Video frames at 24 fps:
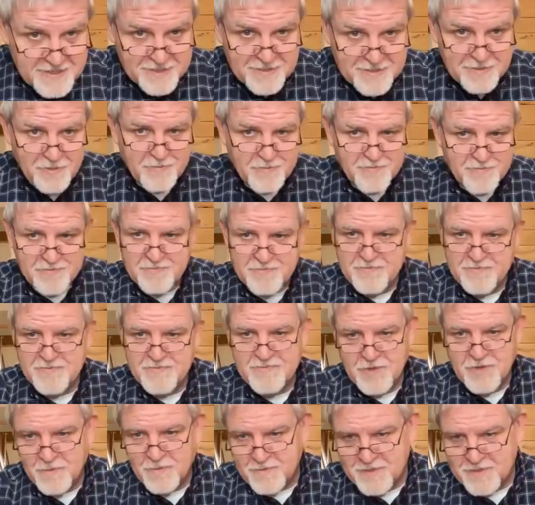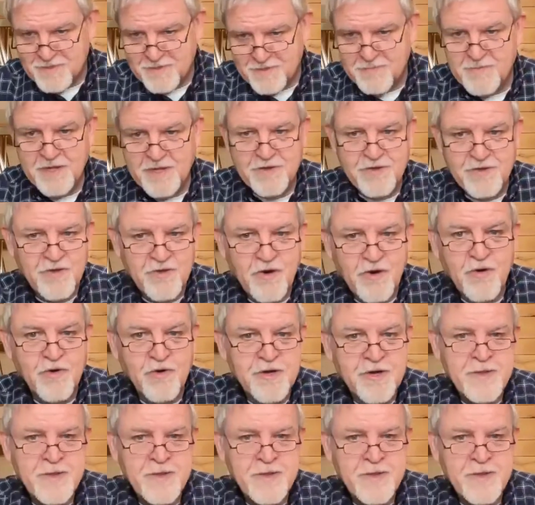Don't, don't but no,